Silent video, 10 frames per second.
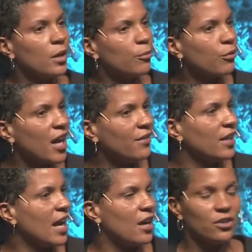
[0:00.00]
private
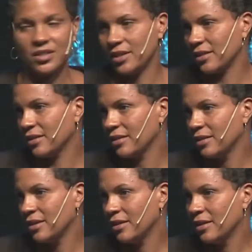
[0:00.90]
housing,
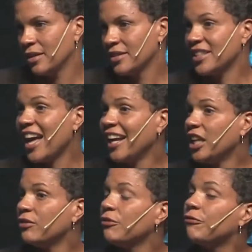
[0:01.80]
denied
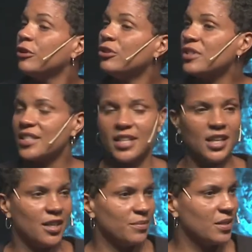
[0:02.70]
even food
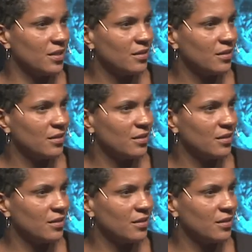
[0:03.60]
stamps.